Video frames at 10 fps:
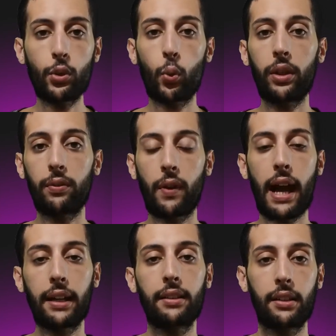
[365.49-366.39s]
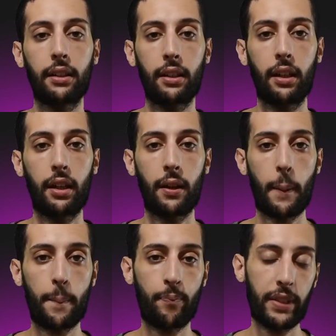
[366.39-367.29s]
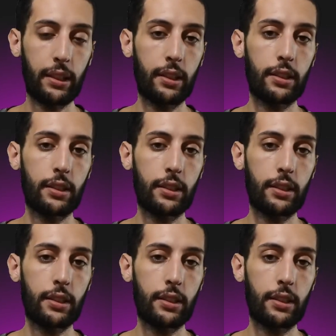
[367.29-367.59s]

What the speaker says: you will find in the